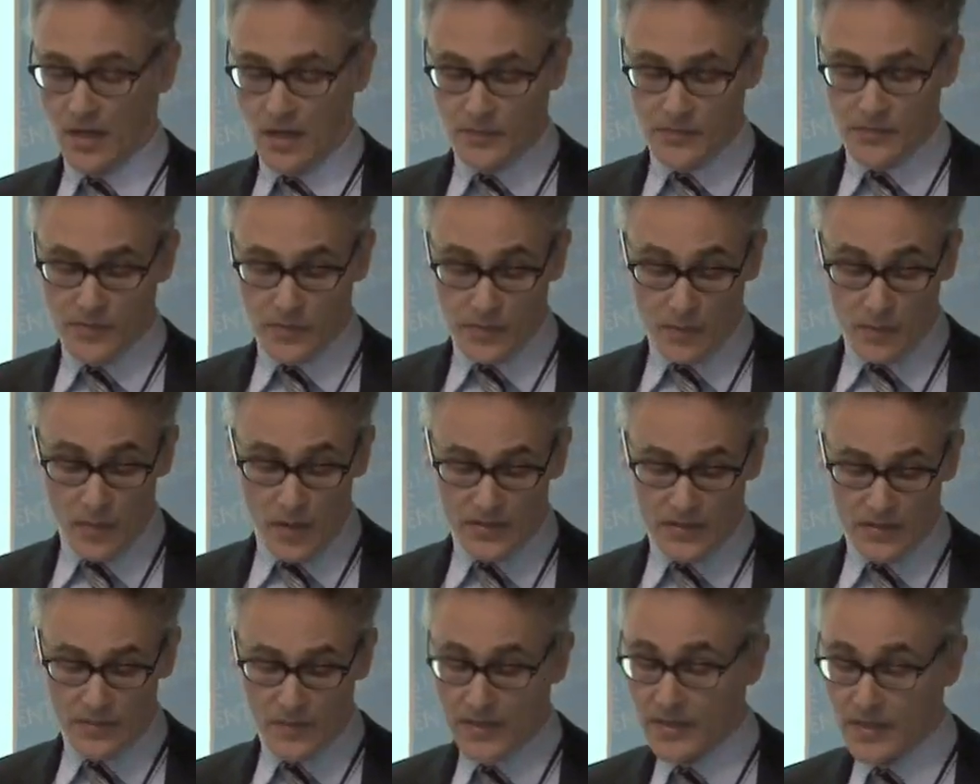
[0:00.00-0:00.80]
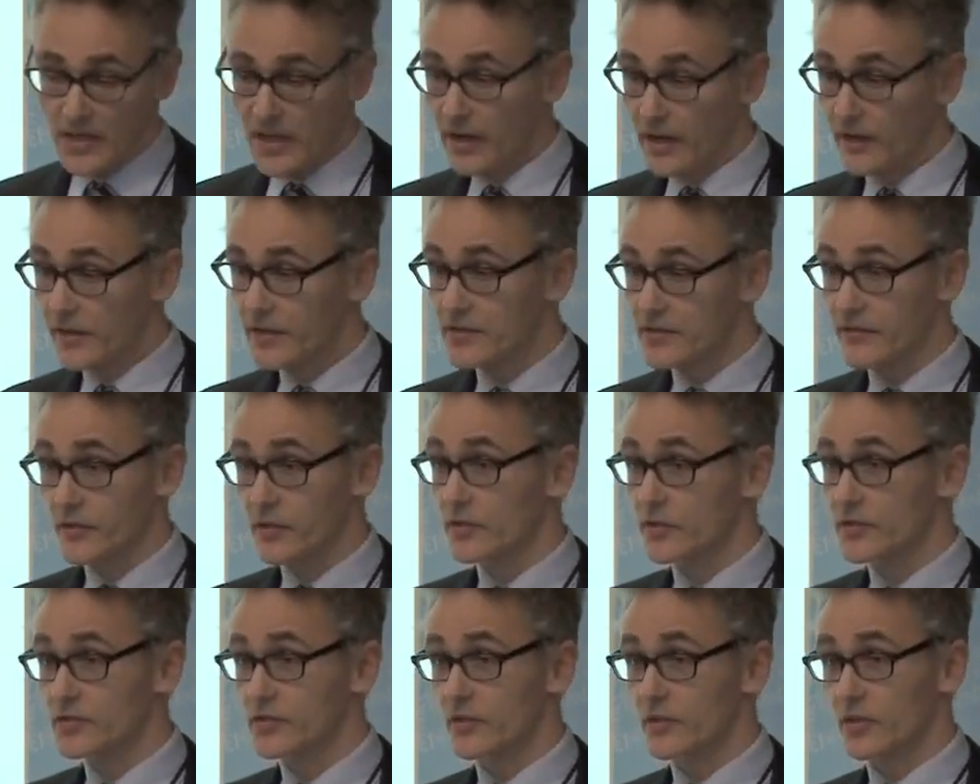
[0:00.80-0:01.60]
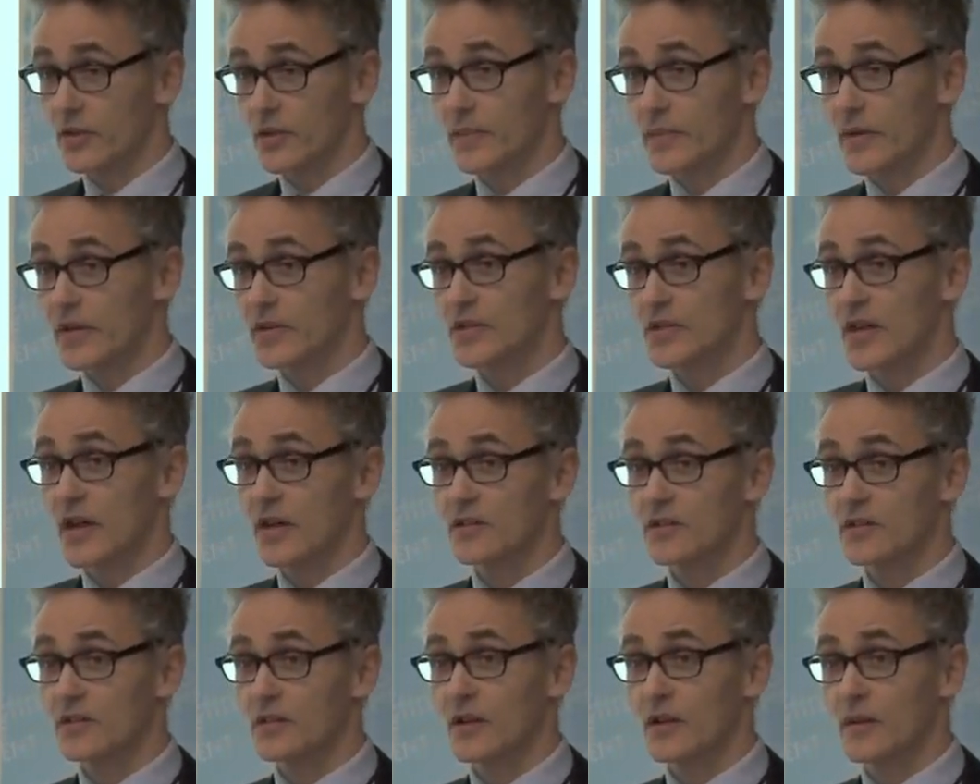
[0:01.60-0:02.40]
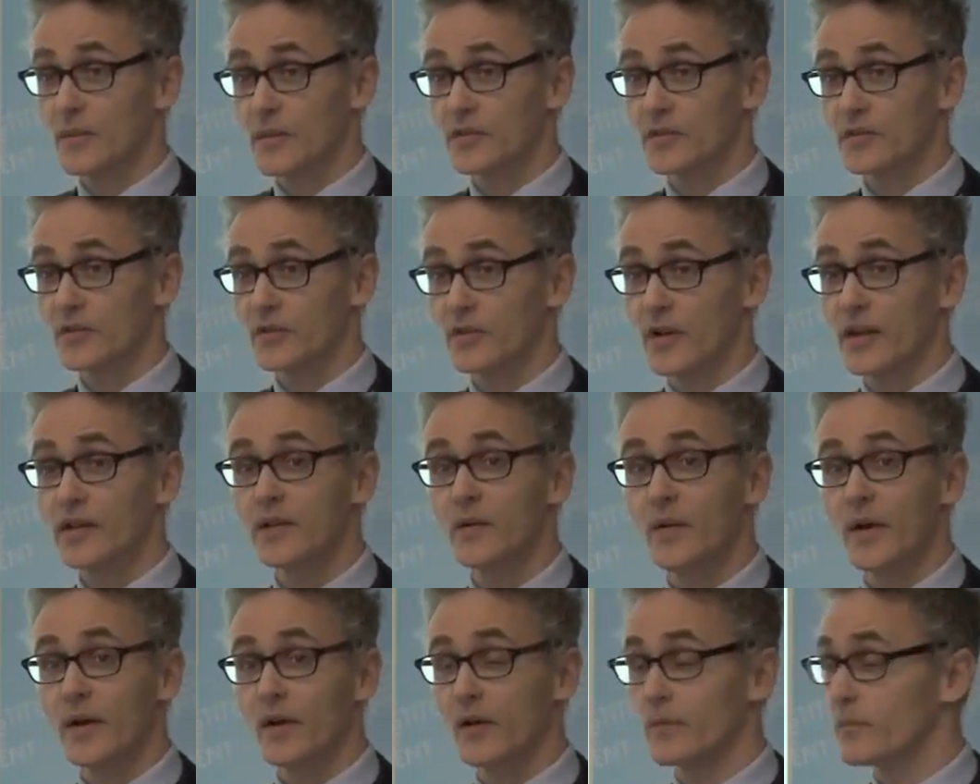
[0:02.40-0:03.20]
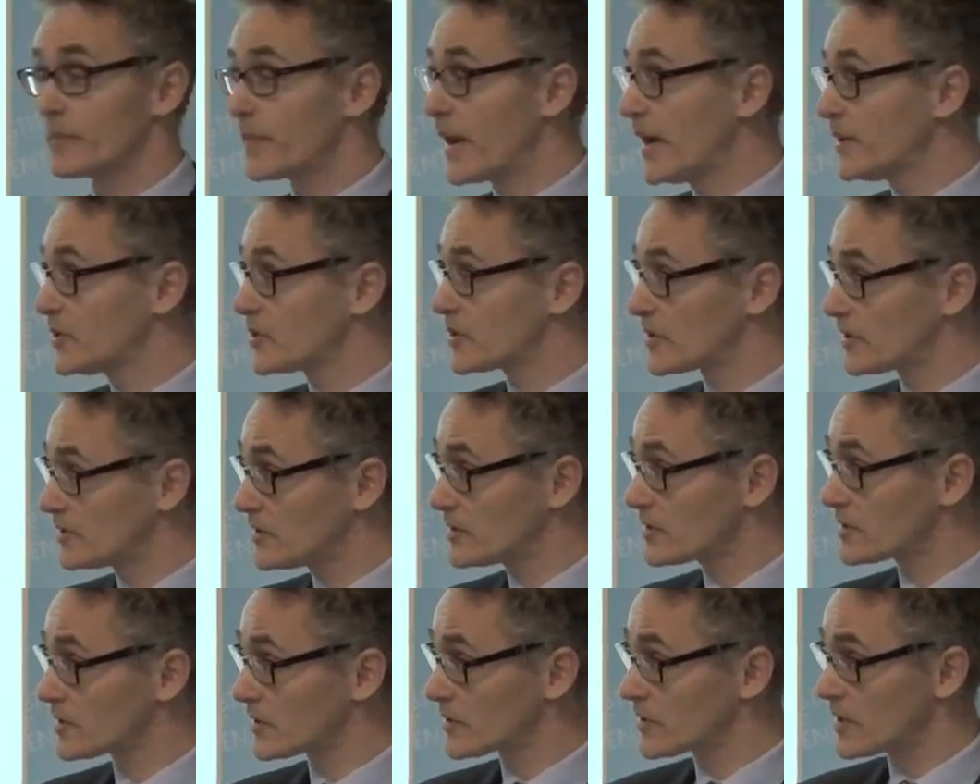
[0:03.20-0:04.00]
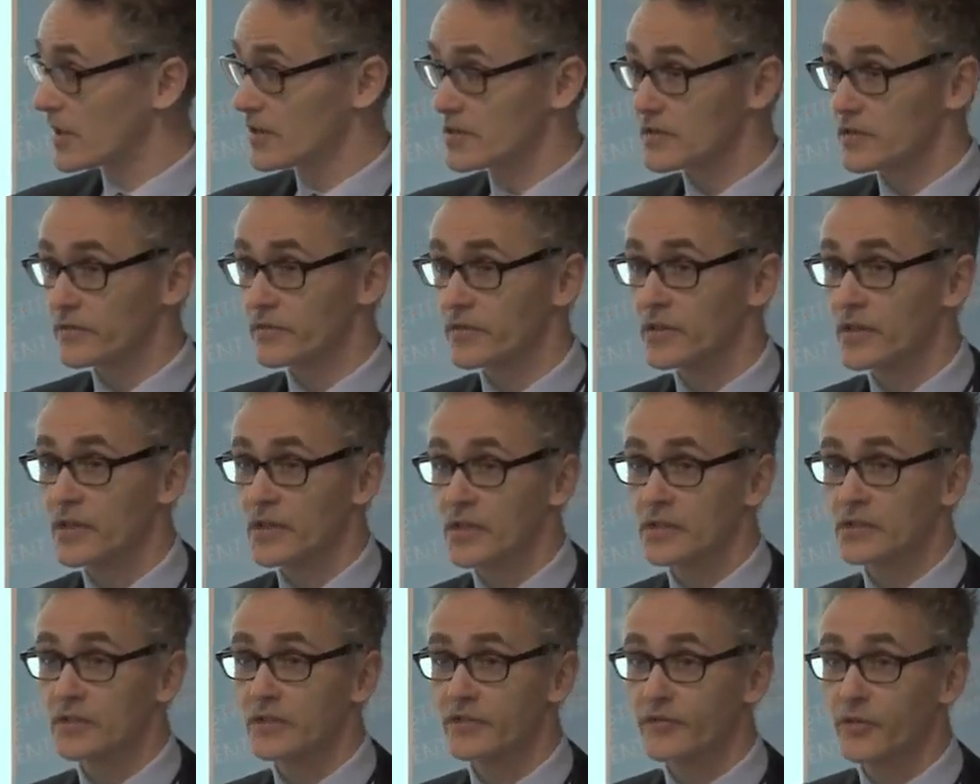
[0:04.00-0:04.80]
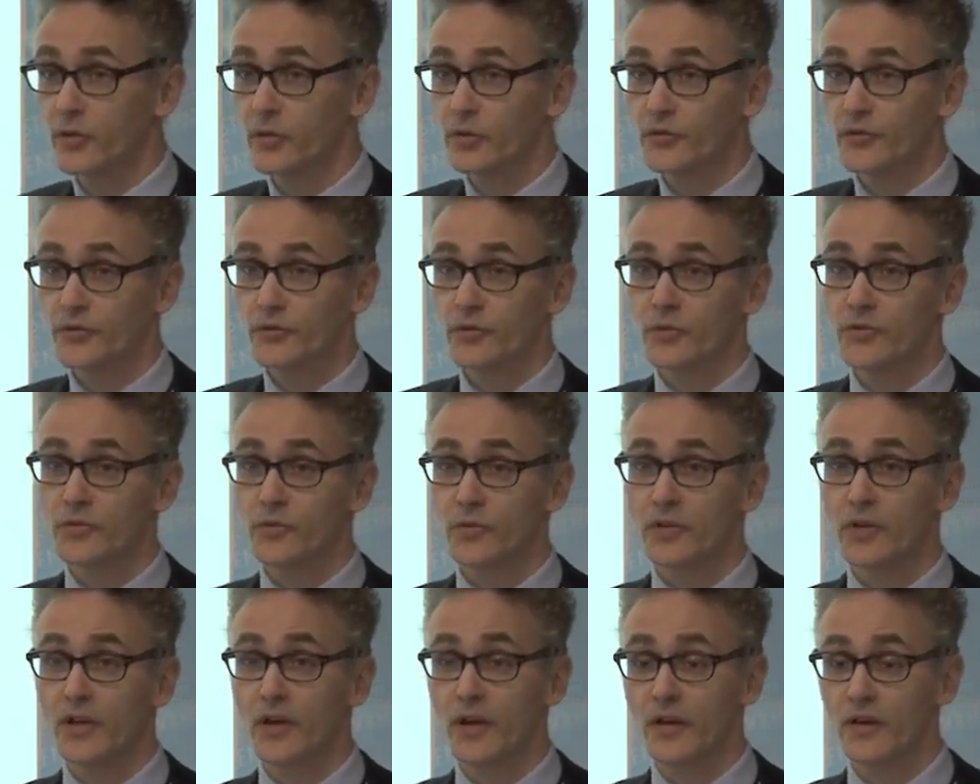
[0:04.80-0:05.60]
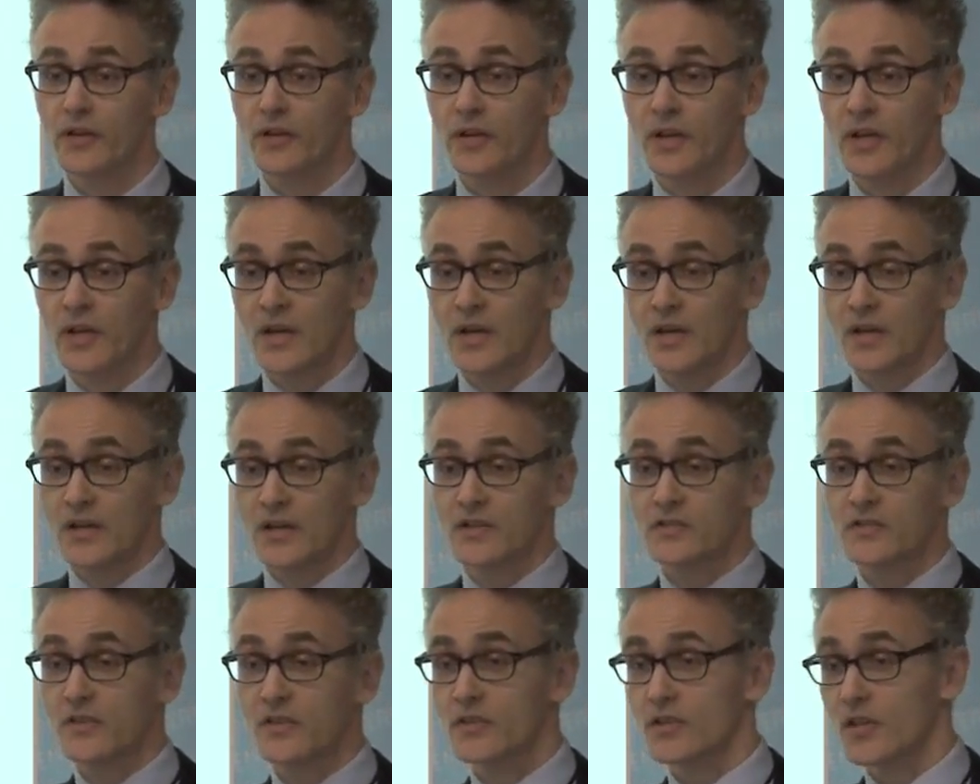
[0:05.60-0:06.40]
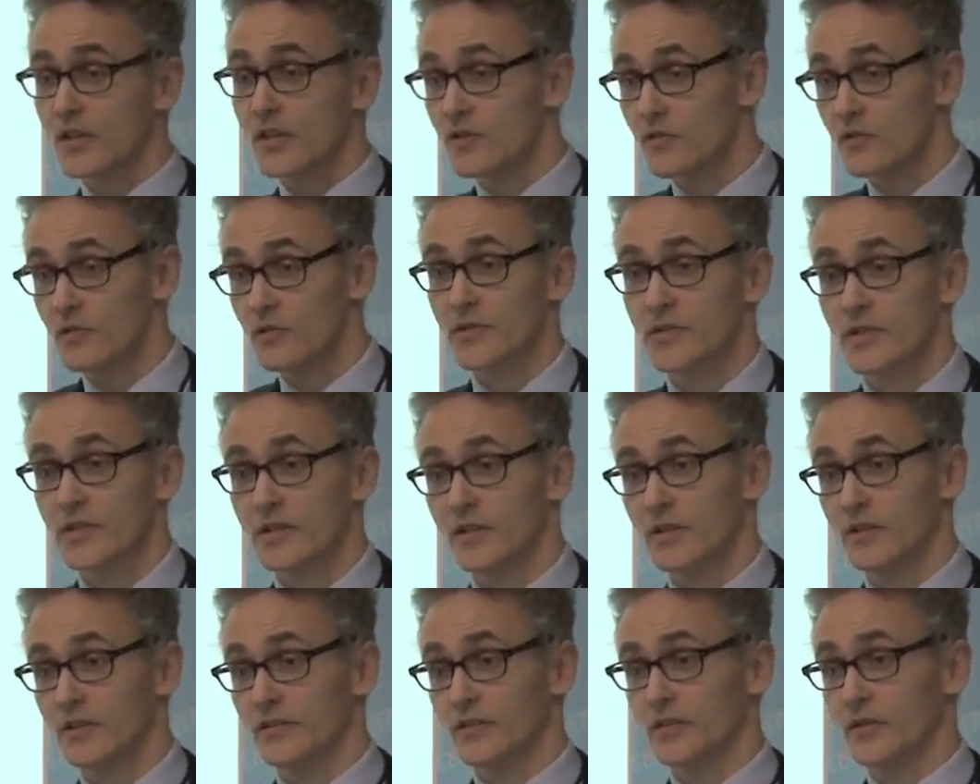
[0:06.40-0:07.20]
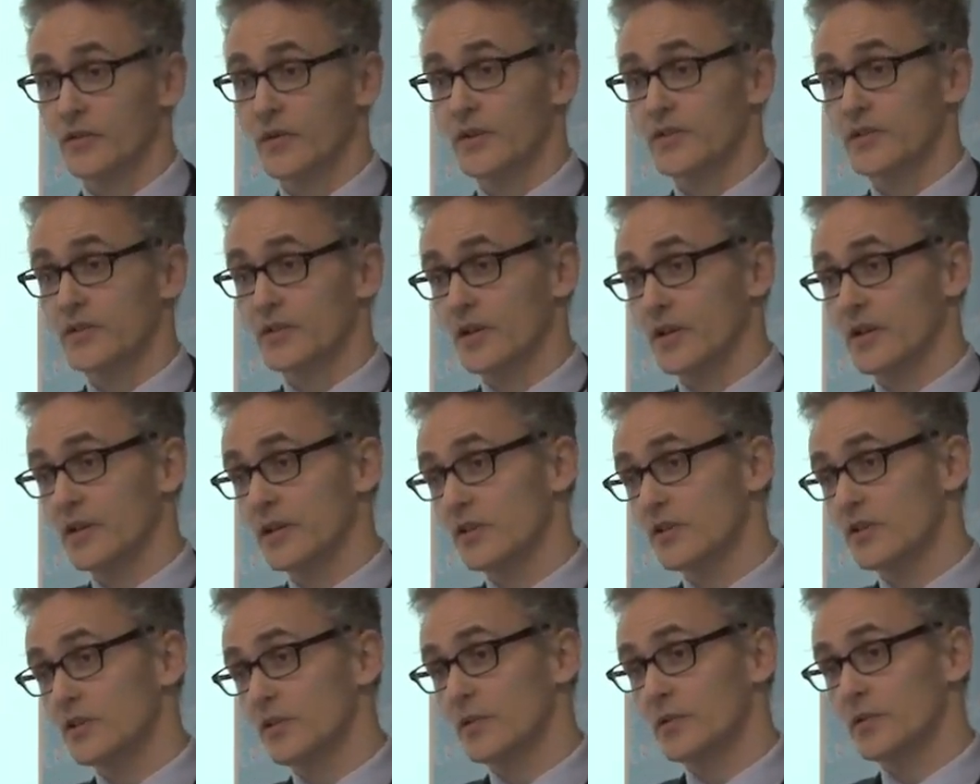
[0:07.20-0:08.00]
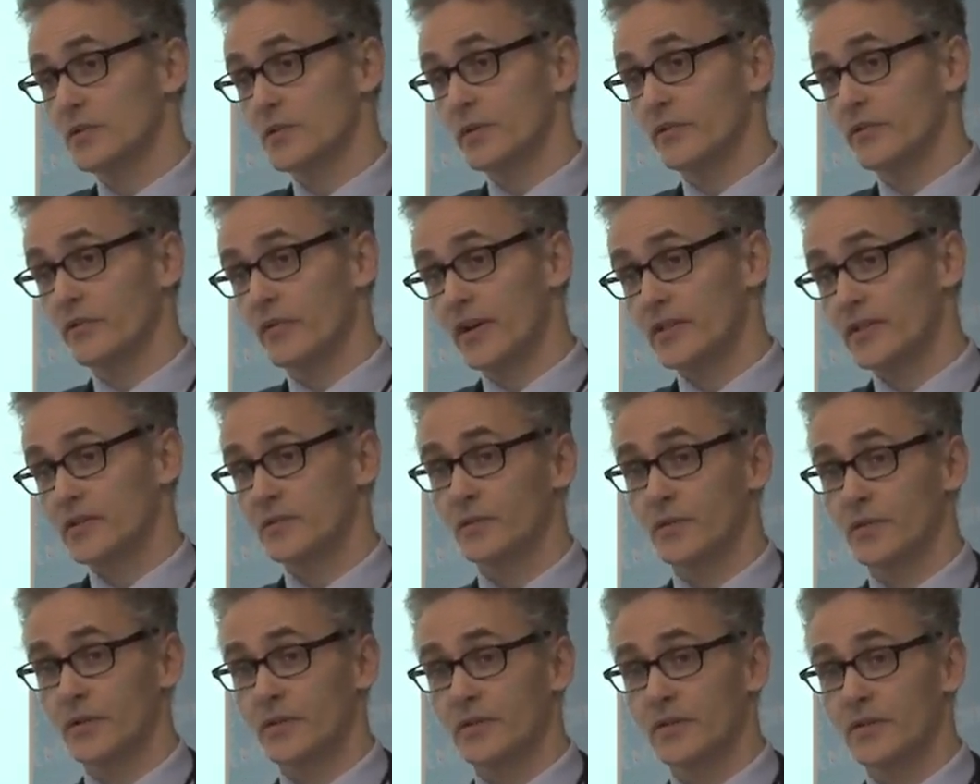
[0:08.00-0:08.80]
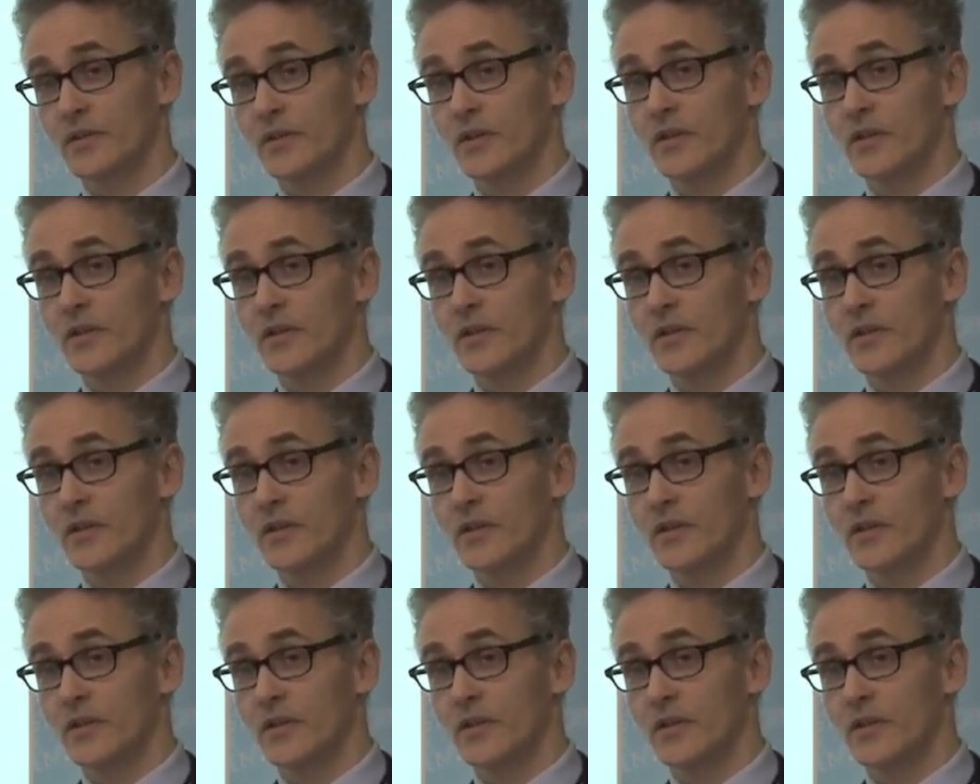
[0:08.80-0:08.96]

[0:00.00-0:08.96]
So we worked in many areas. Of course, you've got the big change coming through anyway on pensions, the change of default, which we know is just enormously consequential, an issue which we've wrestled with